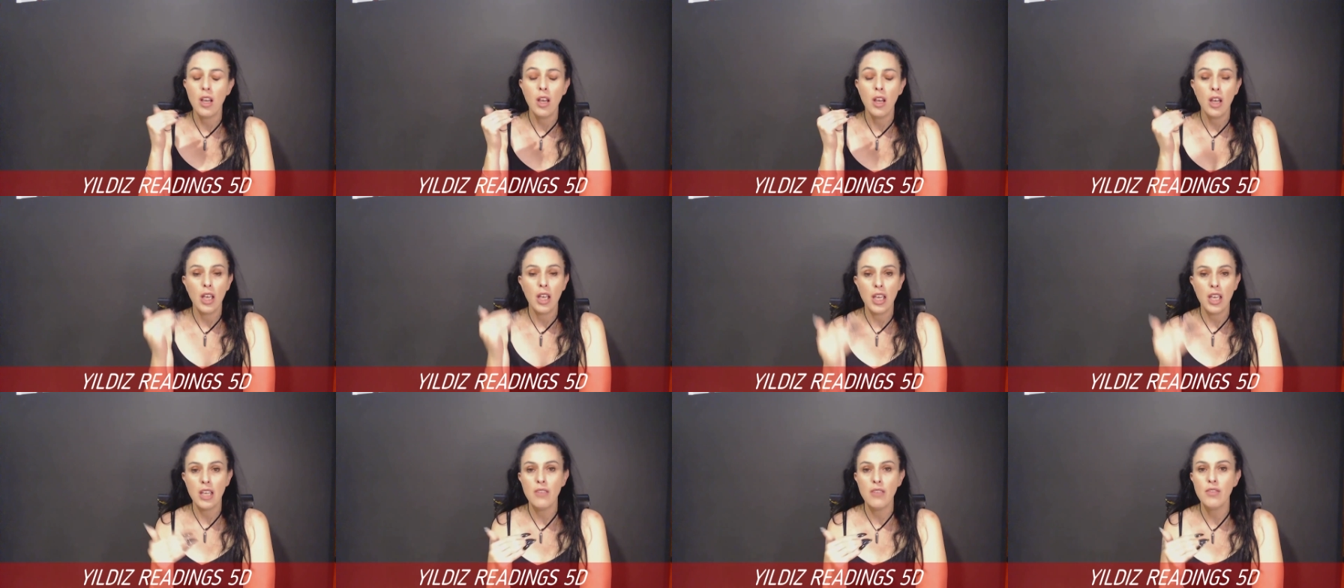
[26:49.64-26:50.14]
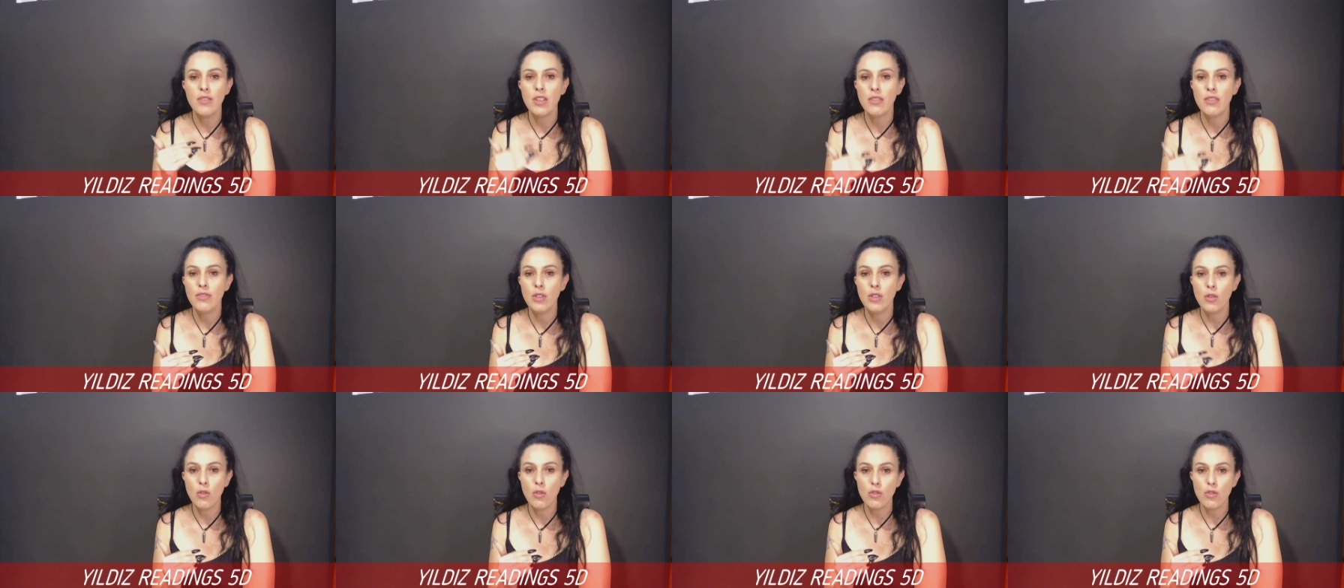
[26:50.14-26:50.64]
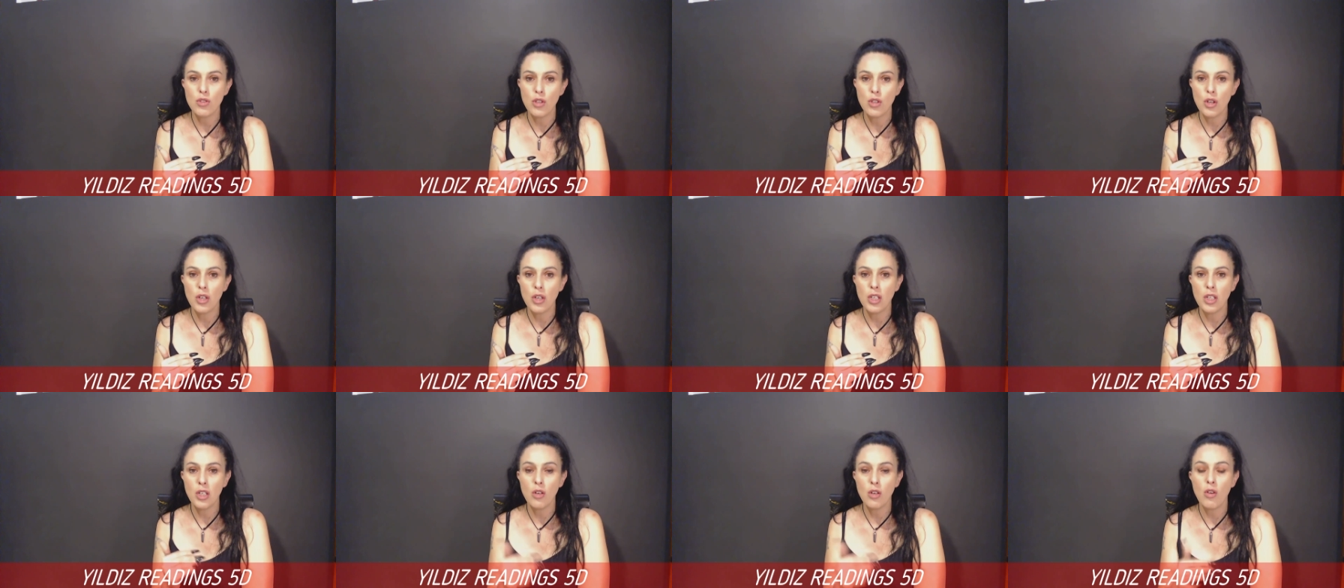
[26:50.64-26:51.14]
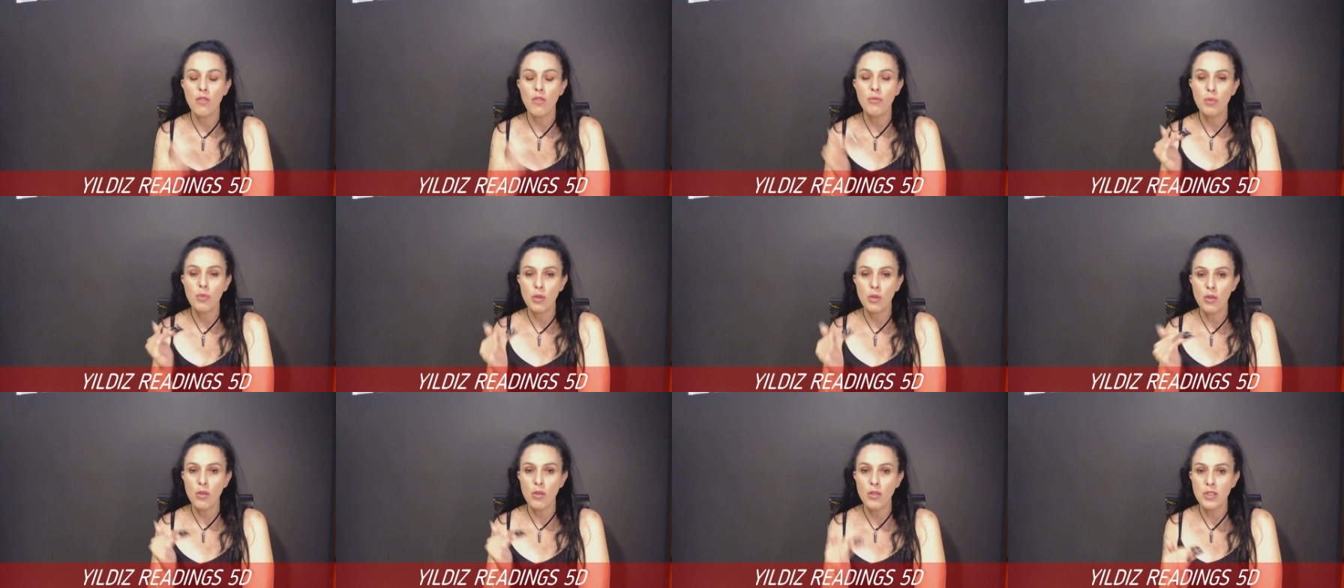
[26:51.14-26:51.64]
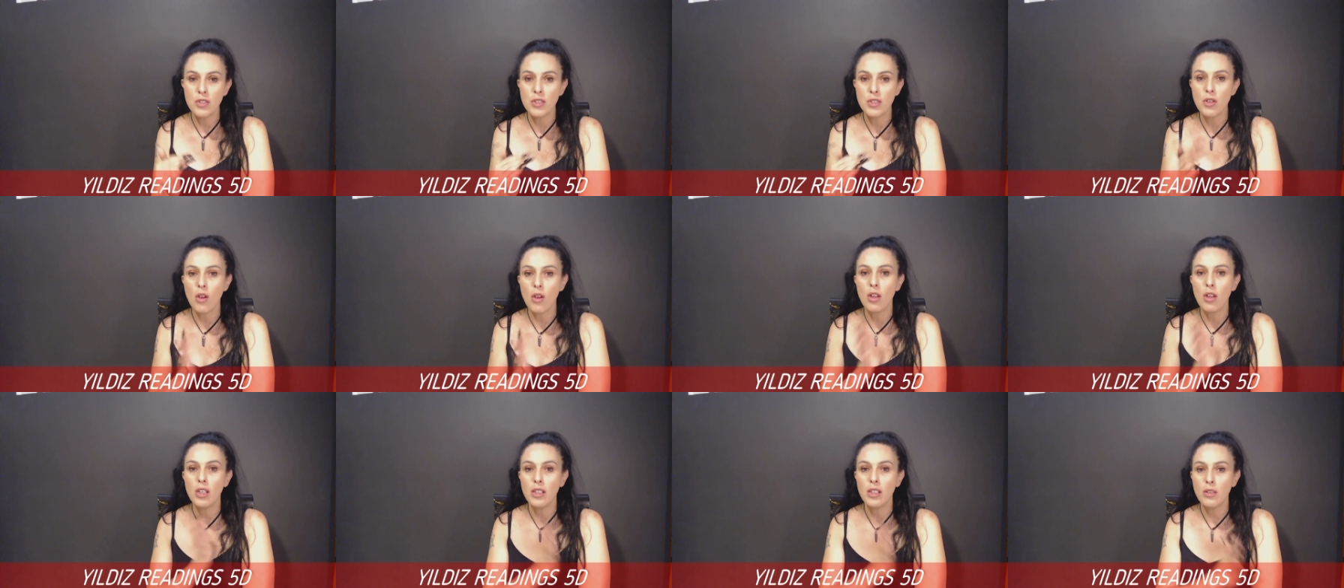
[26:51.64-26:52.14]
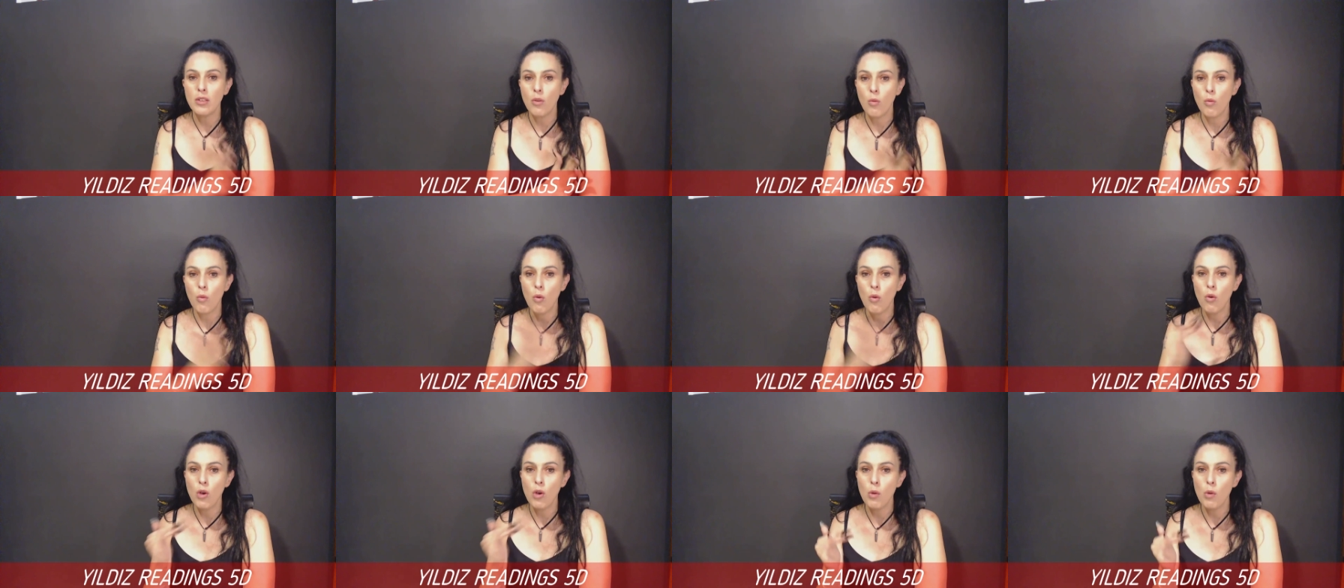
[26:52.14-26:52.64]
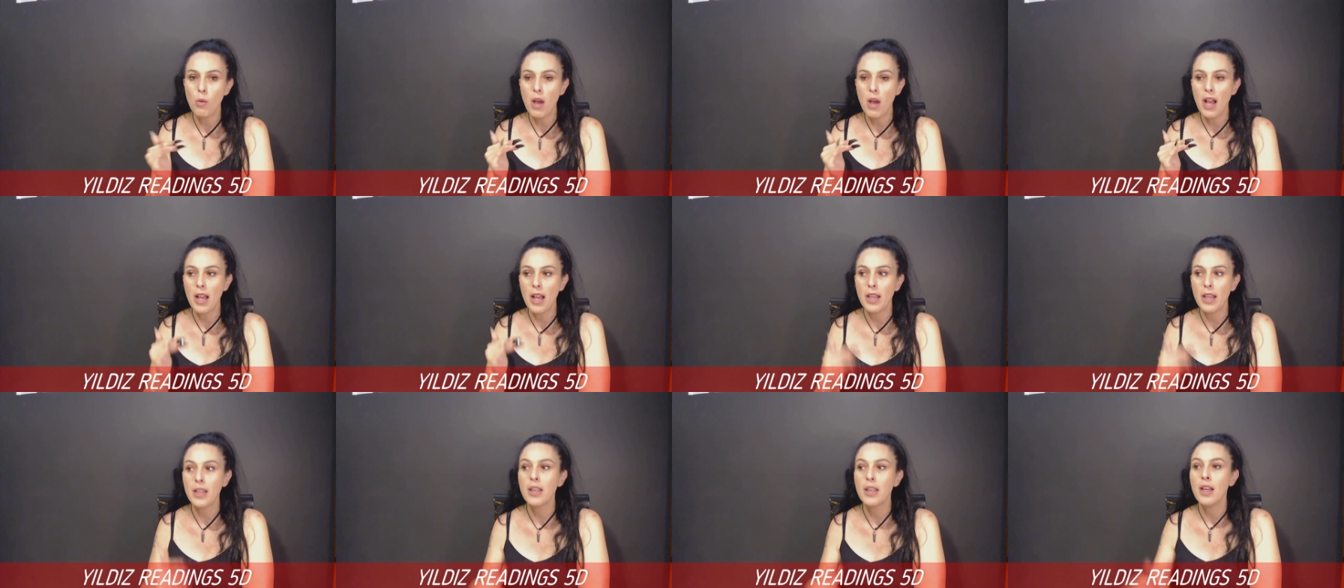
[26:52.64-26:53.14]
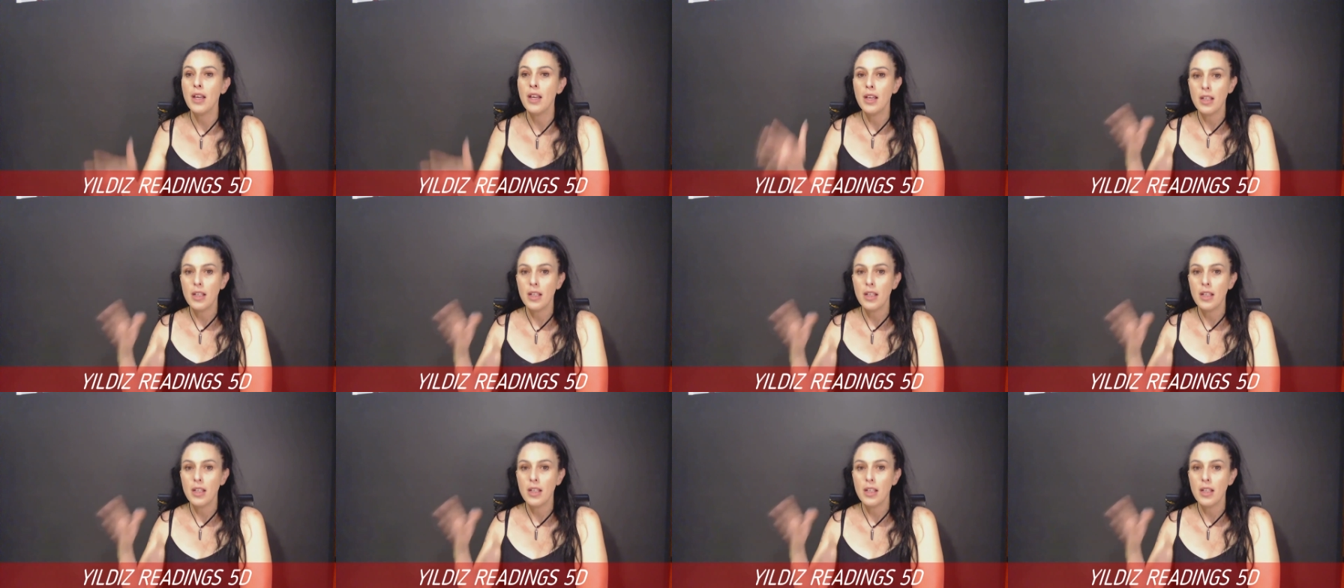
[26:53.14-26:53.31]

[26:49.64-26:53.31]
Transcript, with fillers: even if you're not turning it off, put it on silent, walk away,